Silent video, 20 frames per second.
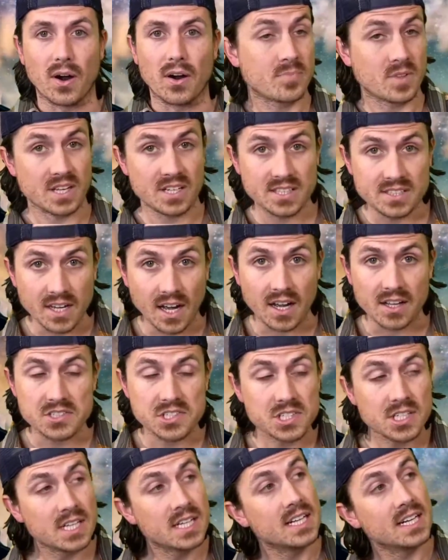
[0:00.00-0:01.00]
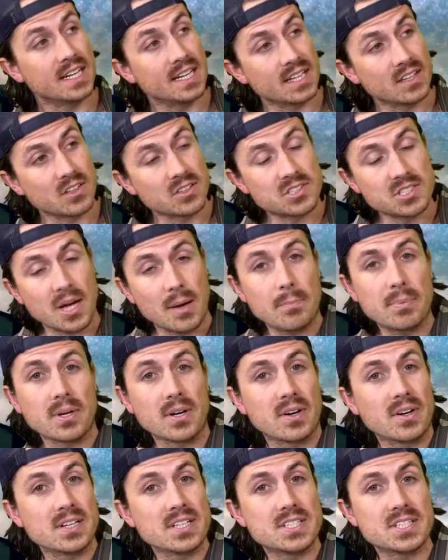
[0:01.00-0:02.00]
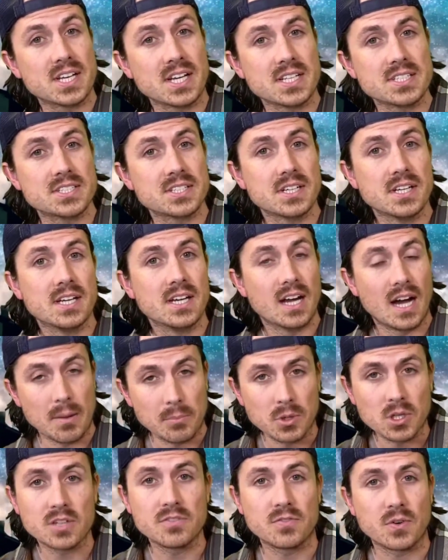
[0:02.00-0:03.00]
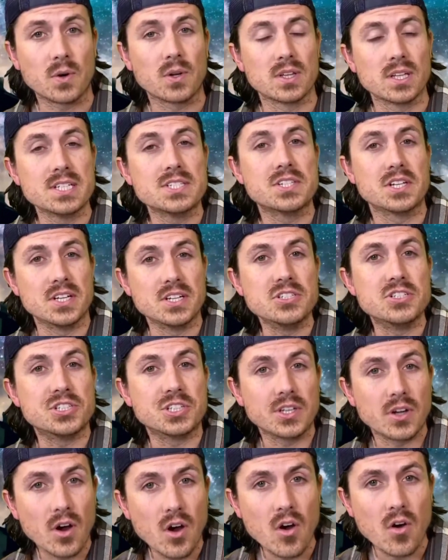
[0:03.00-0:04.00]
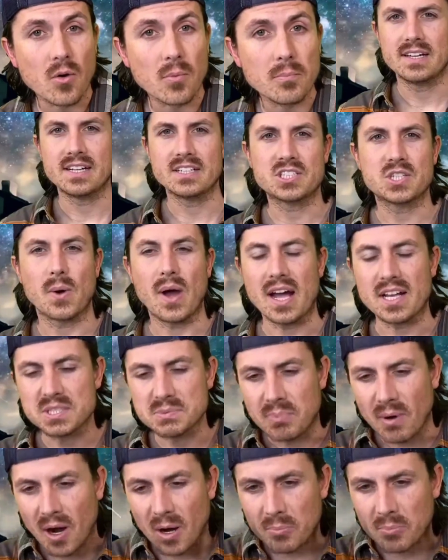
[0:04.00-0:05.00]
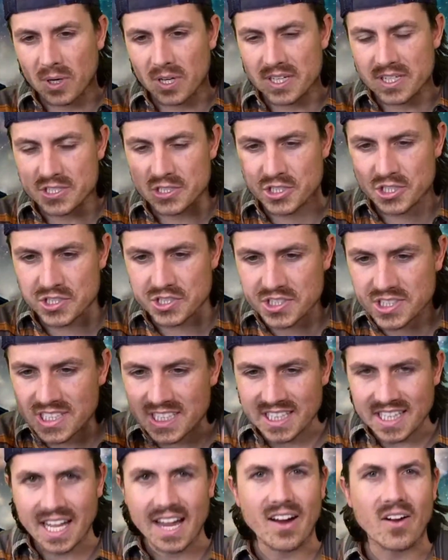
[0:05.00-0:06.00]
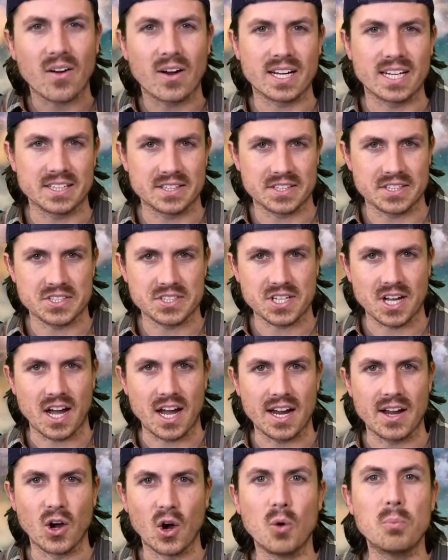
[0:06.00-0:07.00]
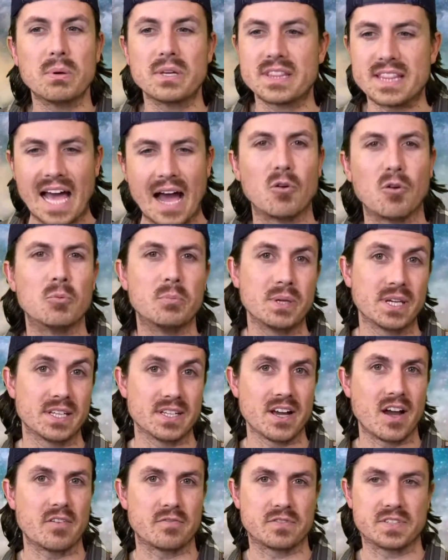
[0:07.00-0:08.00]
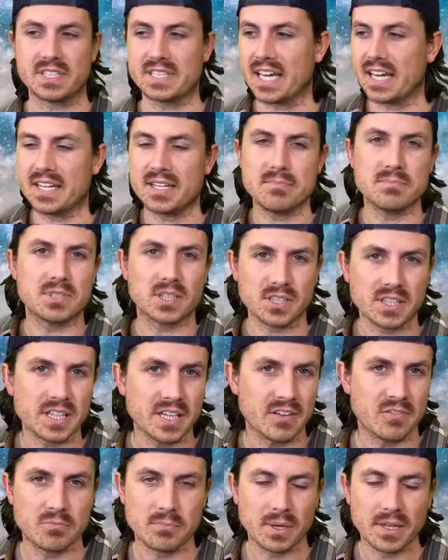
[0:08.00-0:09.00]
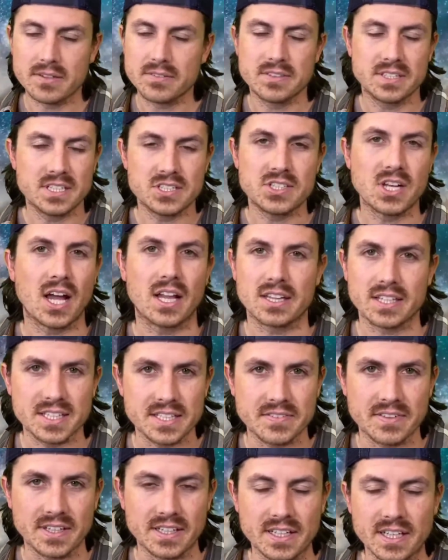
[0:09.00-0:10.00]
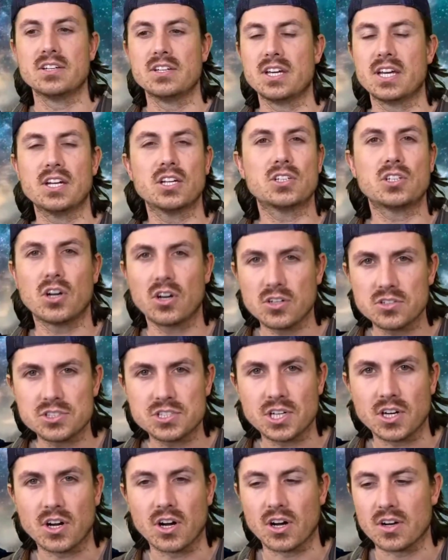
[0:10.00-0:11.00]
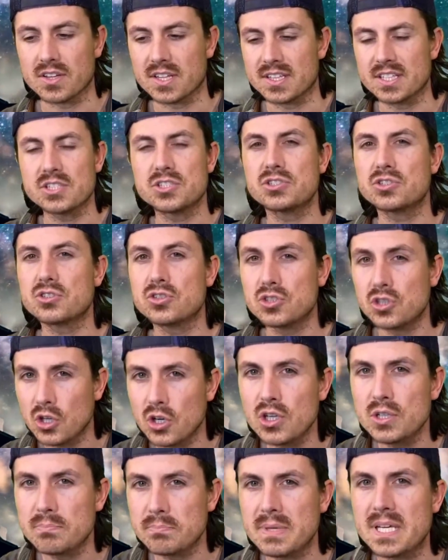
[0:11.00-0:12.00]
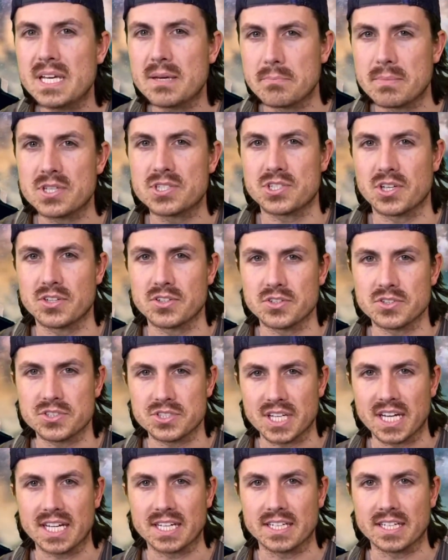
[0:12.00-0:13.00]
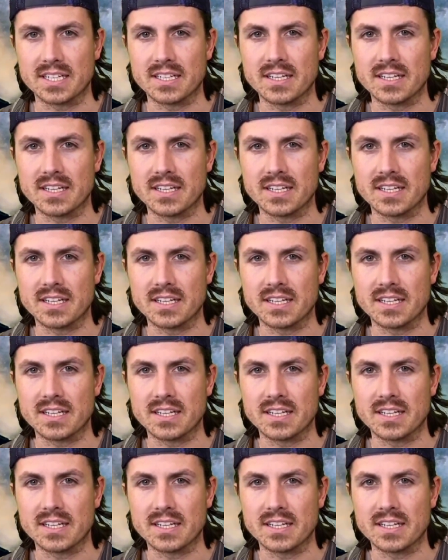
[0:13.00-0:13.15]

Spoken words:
And he does, and he looks up at her and he says, "I'm looking for Alyssa, is she home?" And so as Barbara is just glaring at this guy, hoping that will be enough to get him to leave, but he's not leaving, it occurs to her that this could be a misunderstanding.